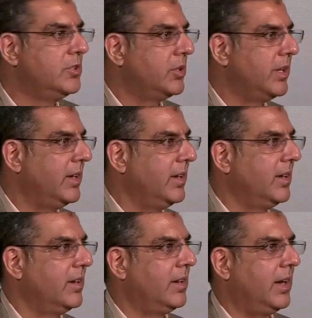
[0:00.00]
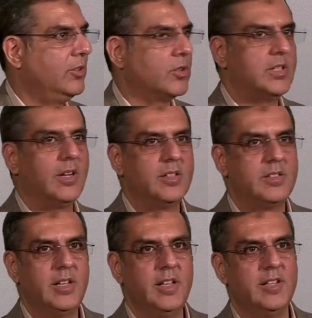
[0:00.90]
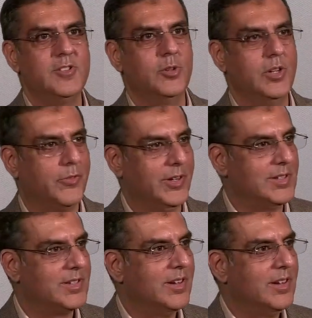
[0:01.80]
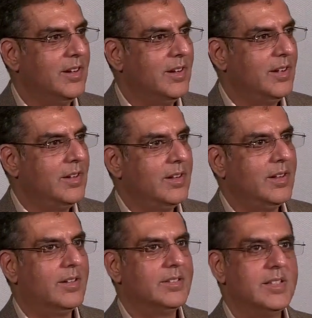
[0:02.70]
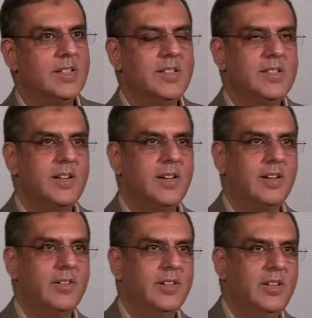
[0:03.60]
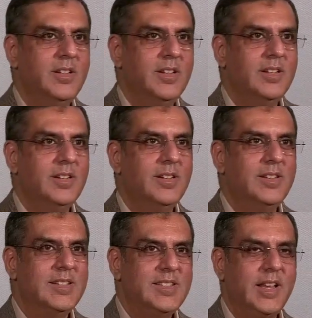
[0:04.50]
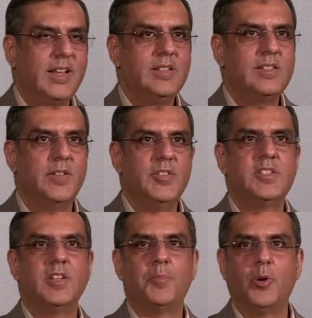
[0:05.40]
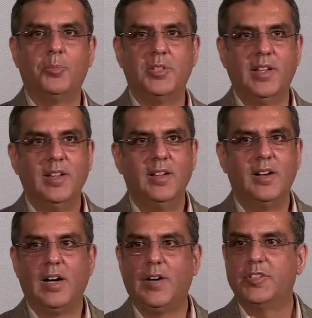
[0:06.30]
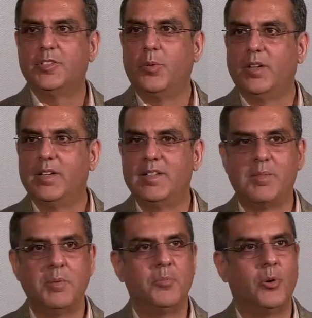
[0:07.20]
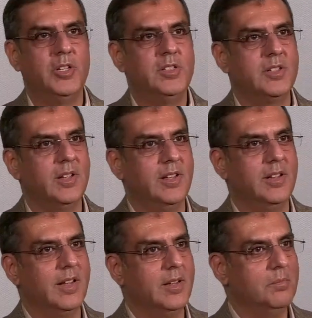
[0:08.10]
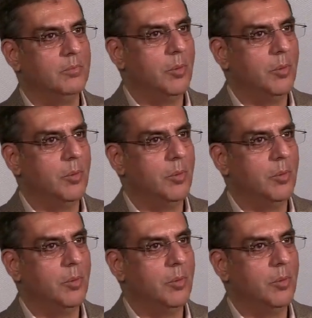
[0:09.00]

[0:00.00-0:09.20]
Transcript: today, INOX at R City, is no different. This is our second 7-star property after the one at Nariman Point in